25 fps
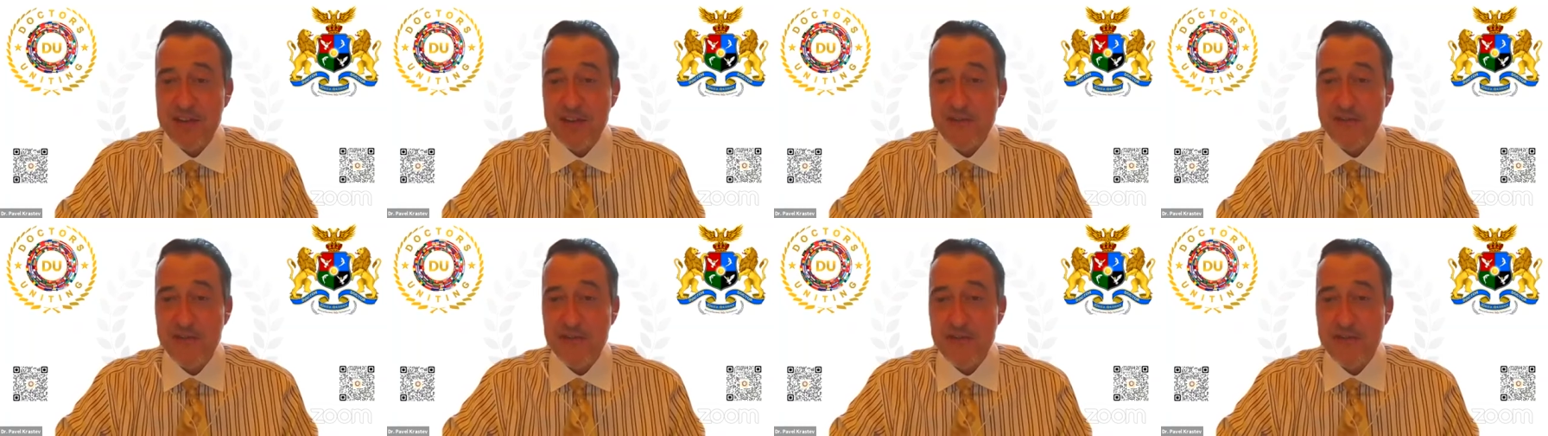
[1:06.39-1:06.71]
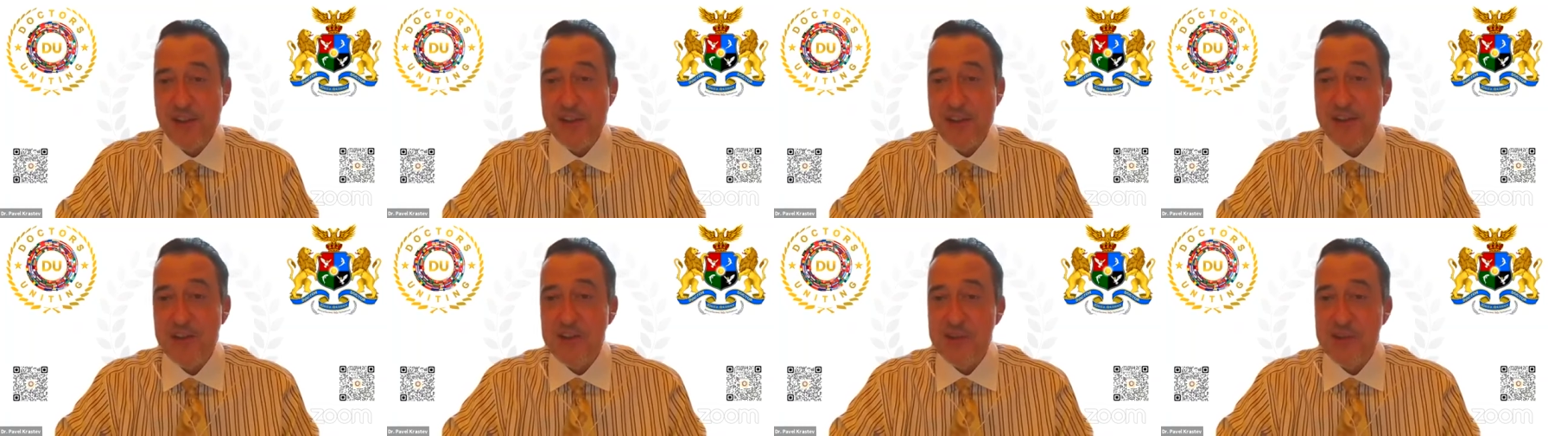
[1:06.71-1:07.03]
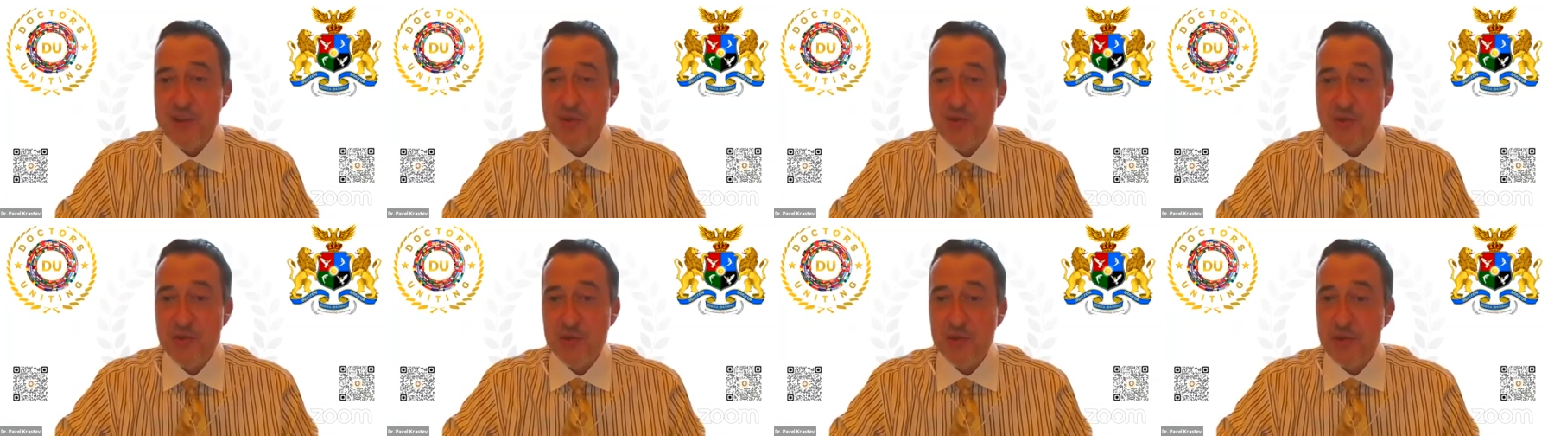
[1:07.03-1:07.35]
friends
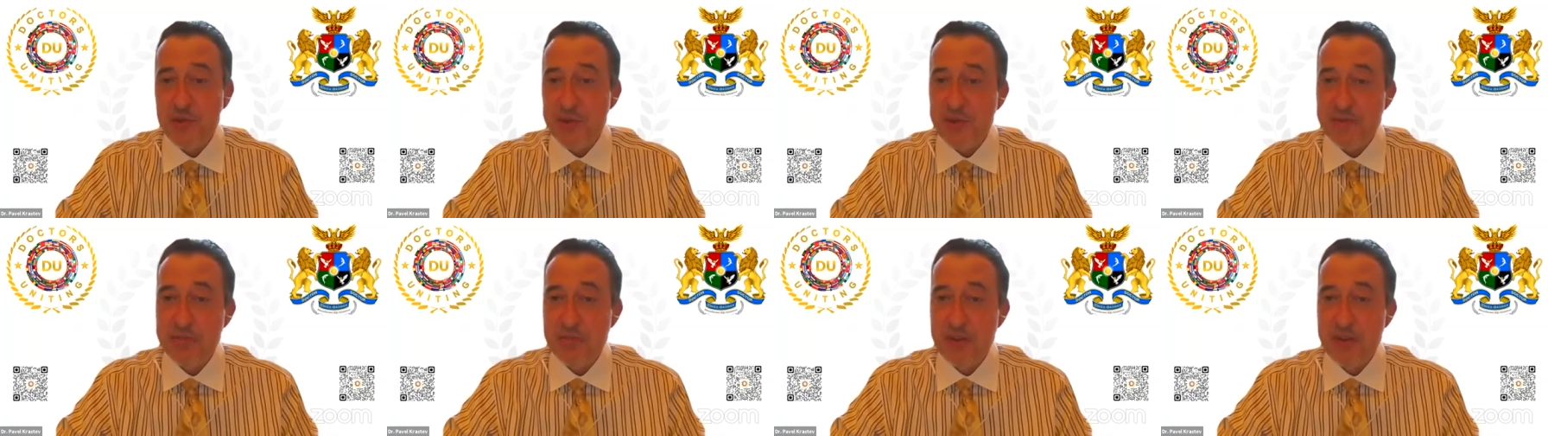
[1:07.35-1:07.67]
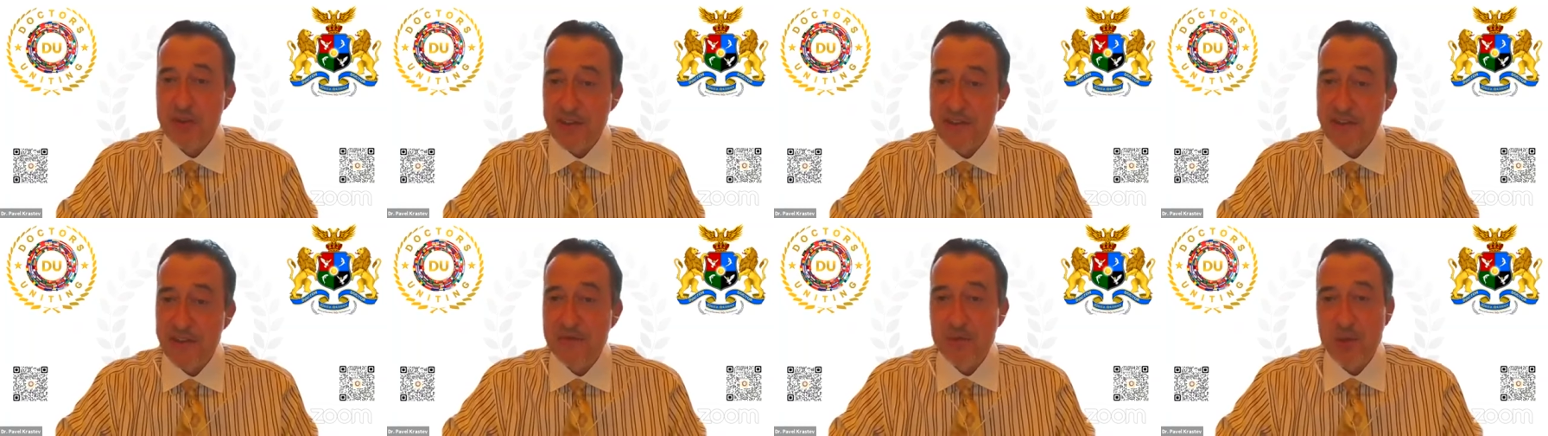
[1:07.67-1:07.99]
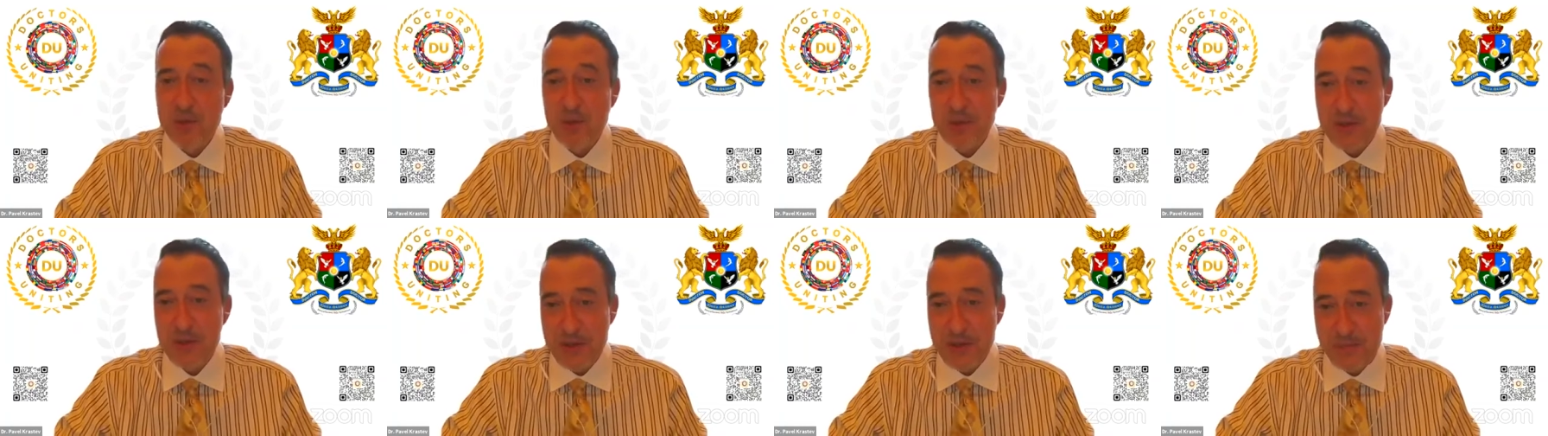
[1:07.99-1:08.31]
that you believe
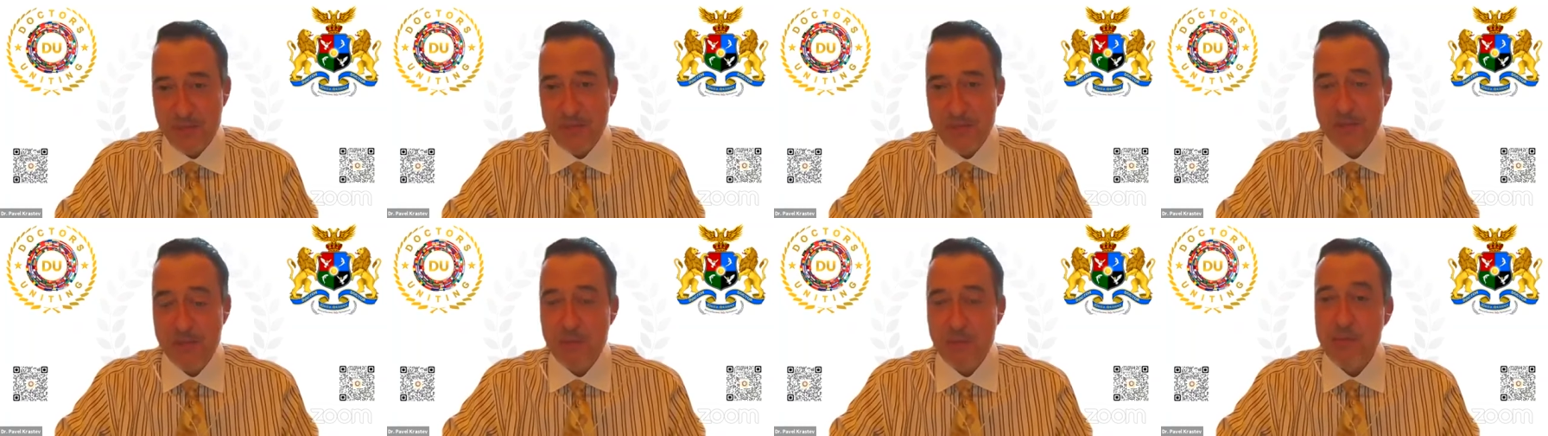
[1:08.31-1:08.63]
will